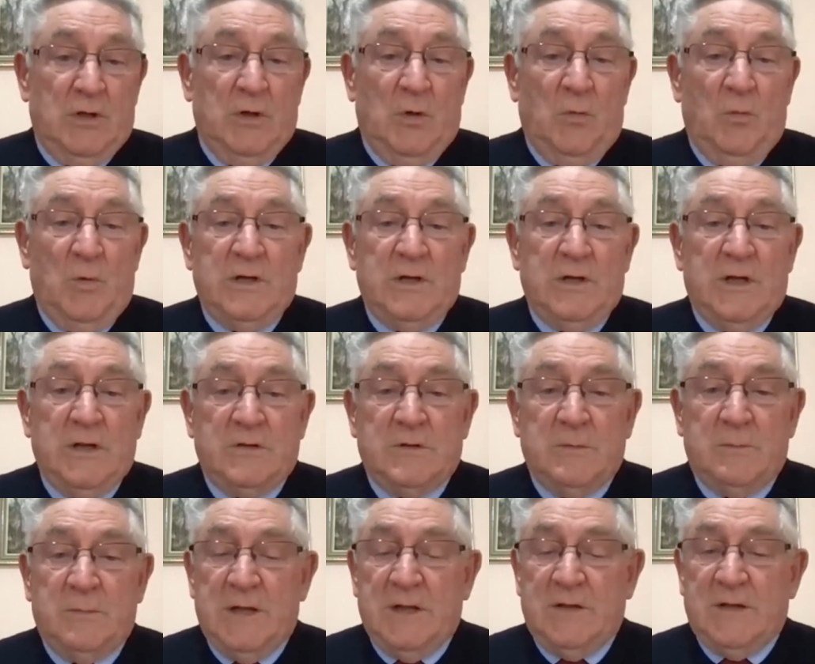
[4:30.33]
That we need
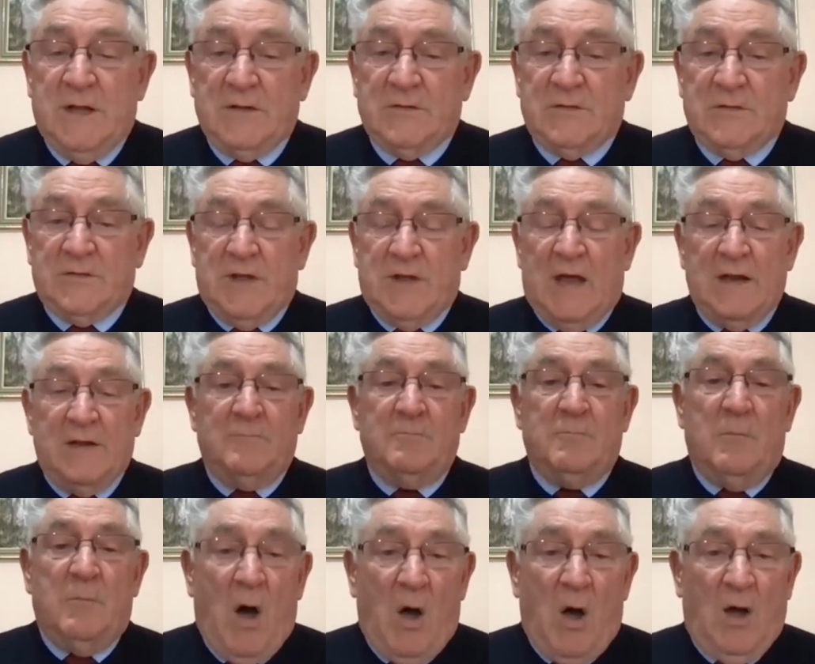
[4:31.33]
to be in that state
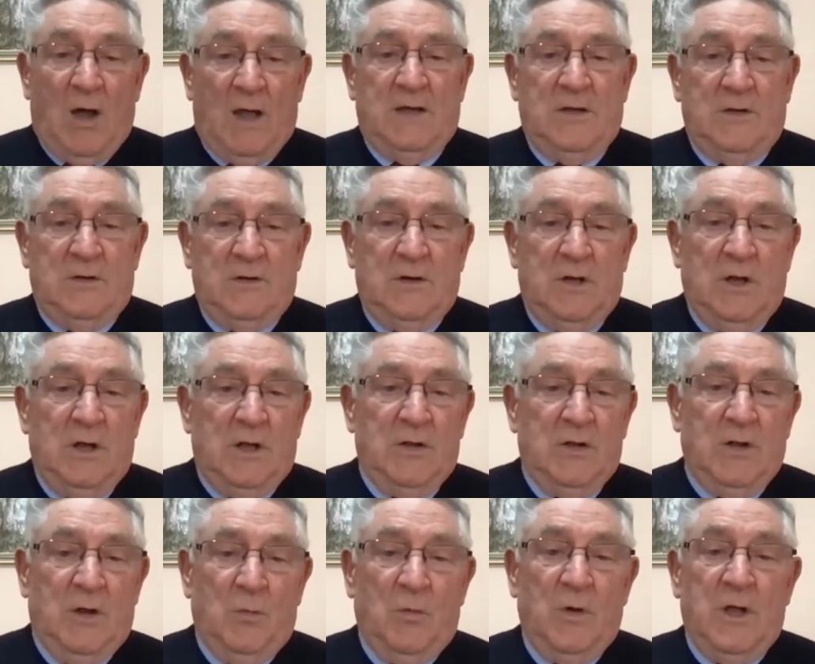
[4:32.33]
of mind
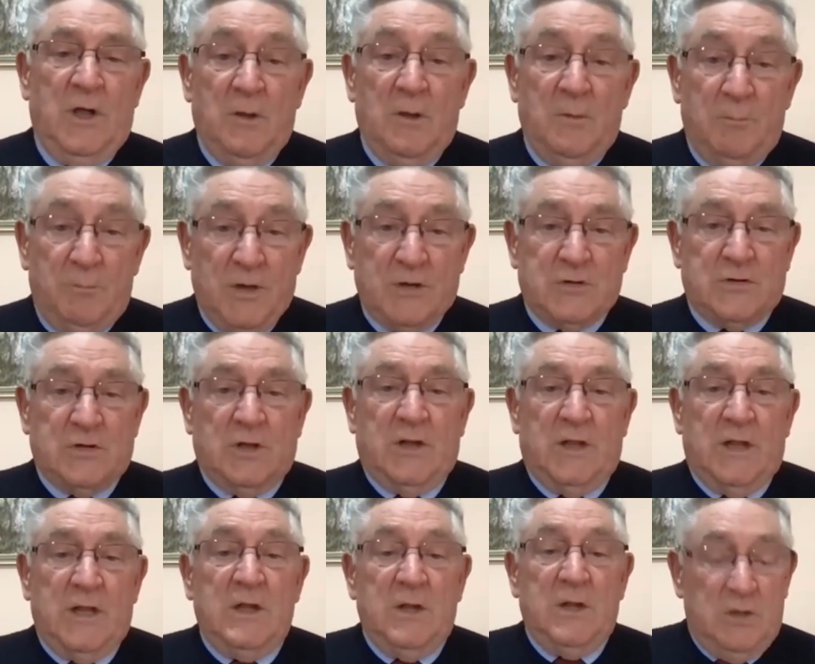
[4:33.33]
that we
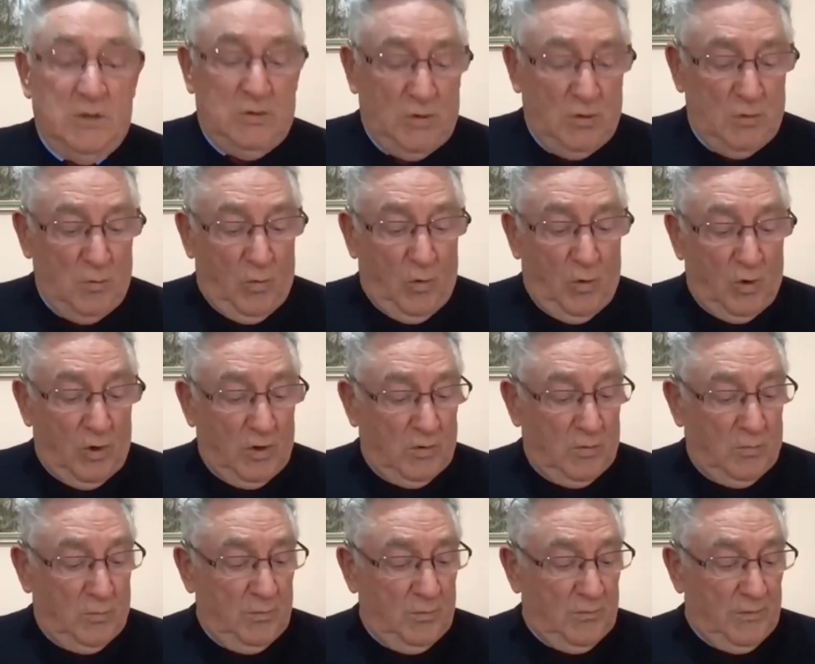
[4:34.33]
habitually do
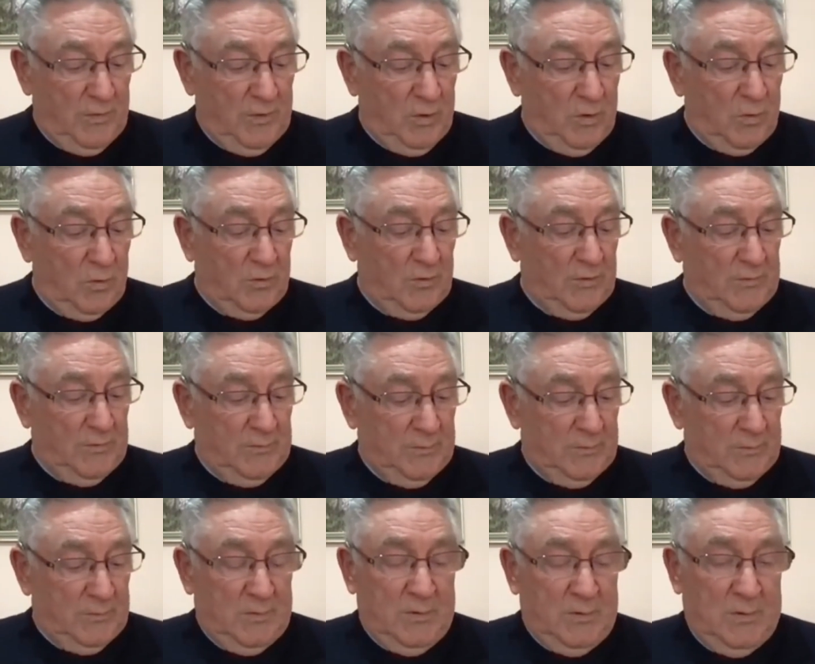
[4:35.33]
walk with the Lord.
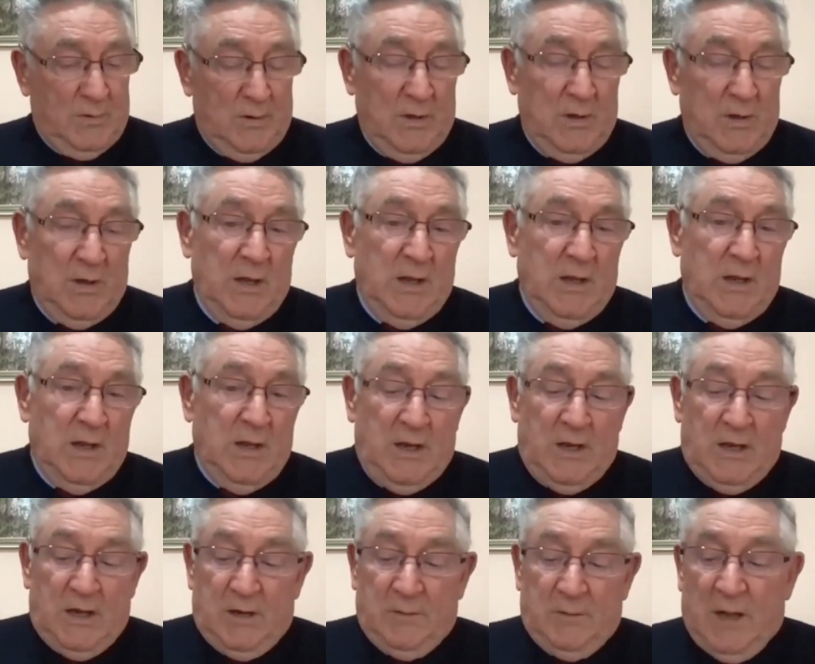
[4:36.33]

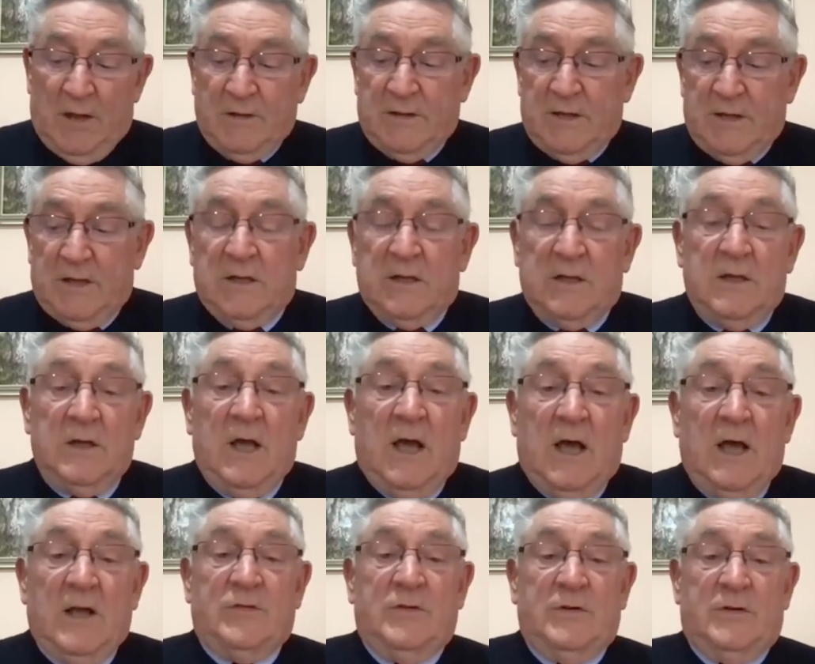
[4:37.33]
And I'm going to
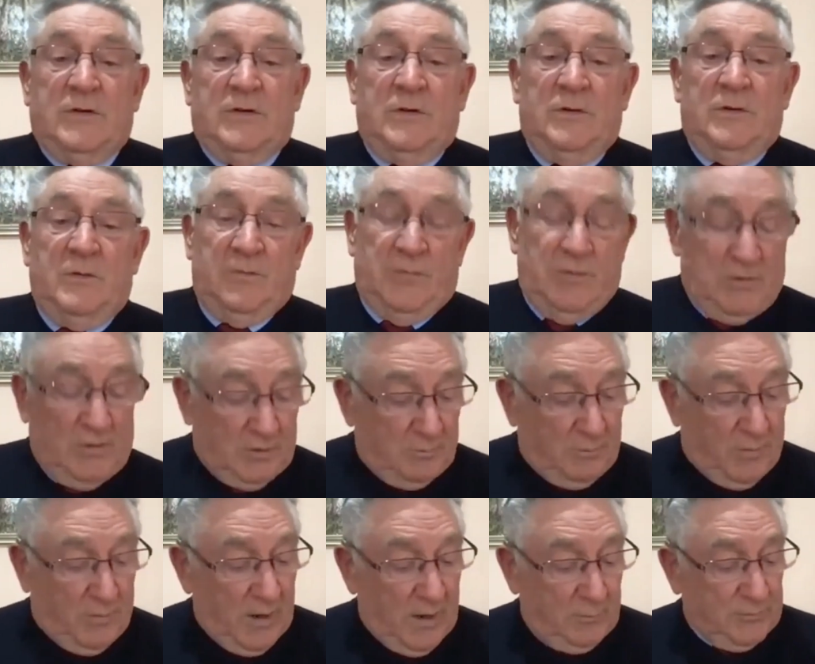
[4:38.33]
ask you to, if you've got a
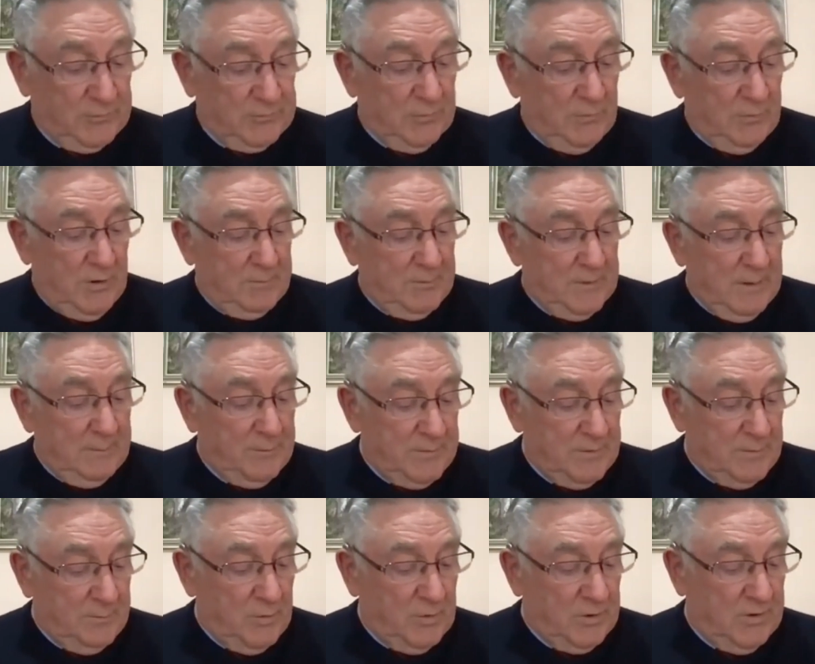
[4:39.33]
Bible, to open up
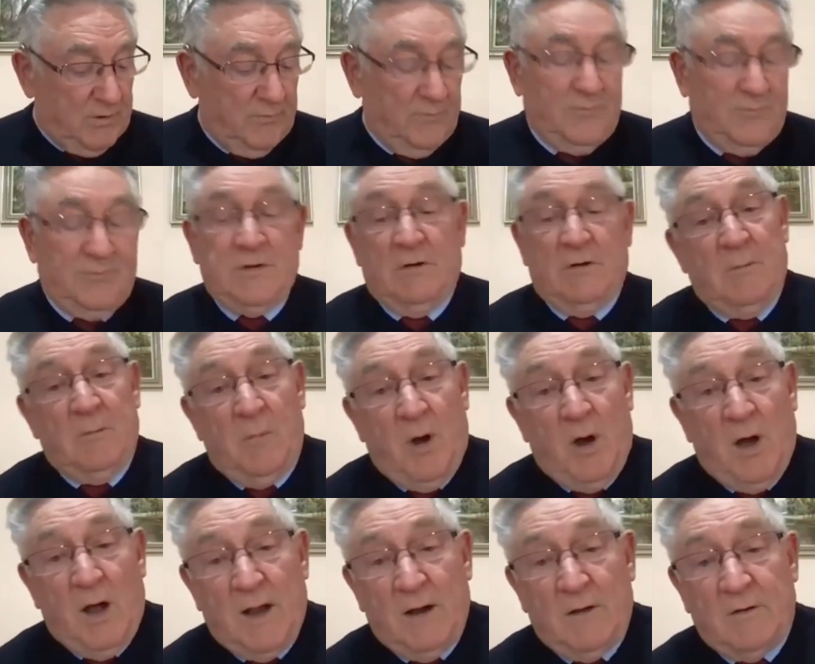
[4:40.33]
in the book of
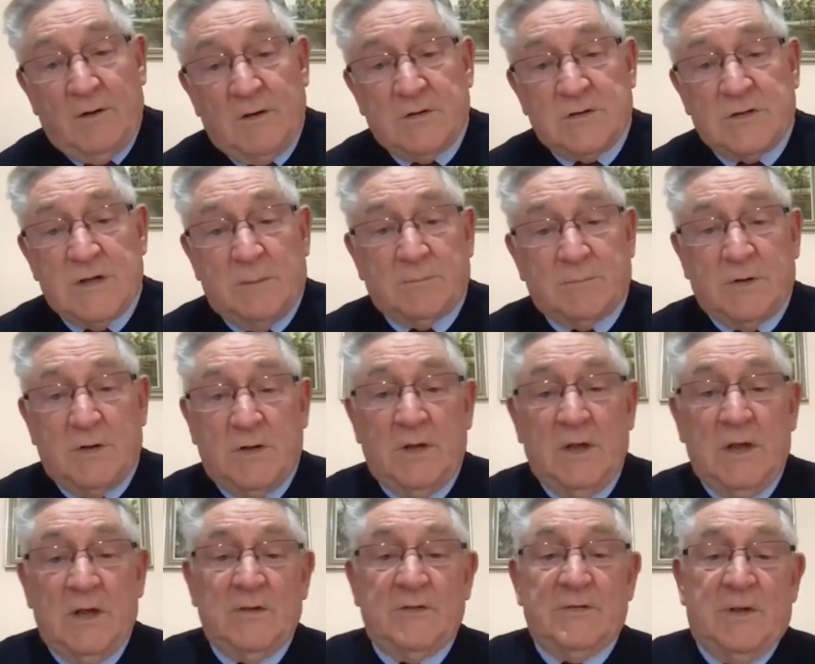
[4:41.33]
Jeremiah in
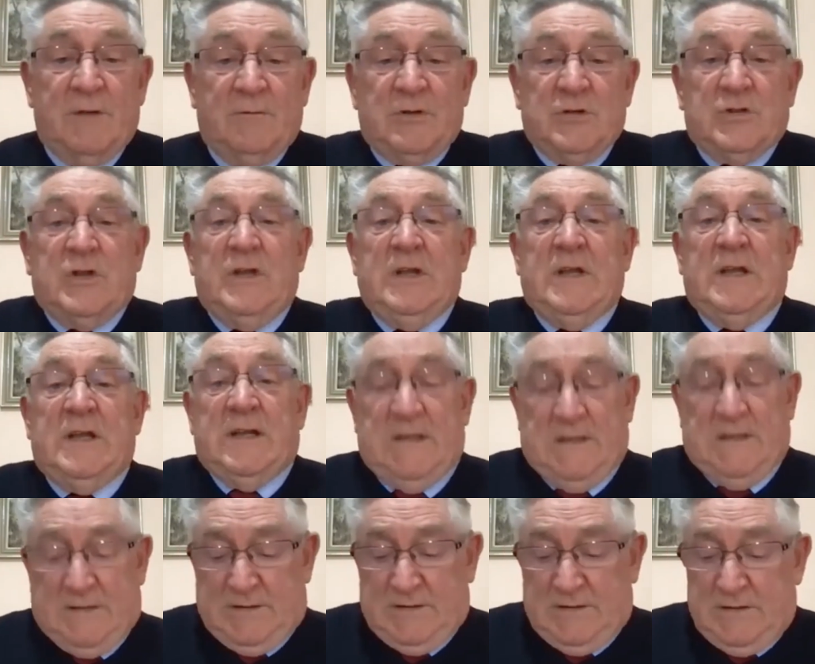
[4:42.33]
chapter
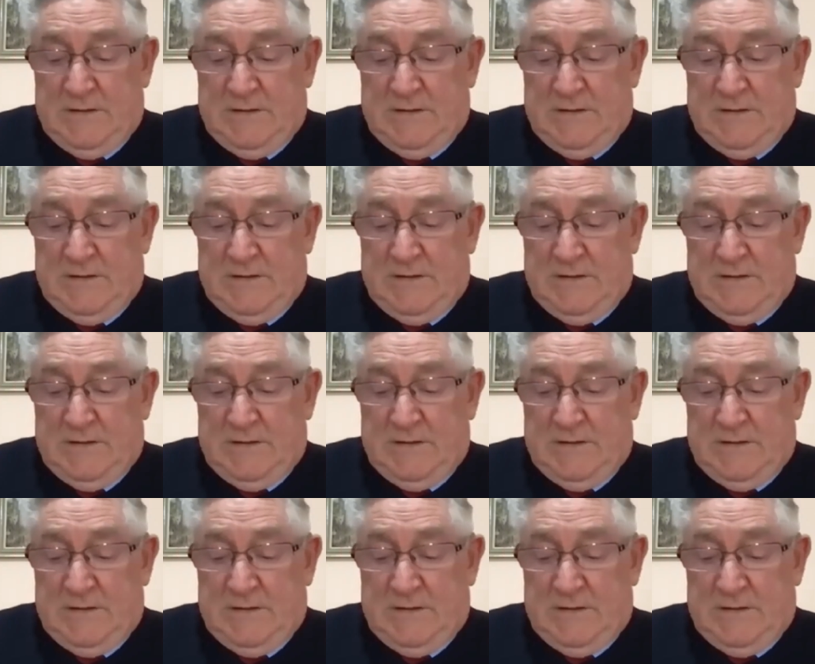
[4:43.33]
17.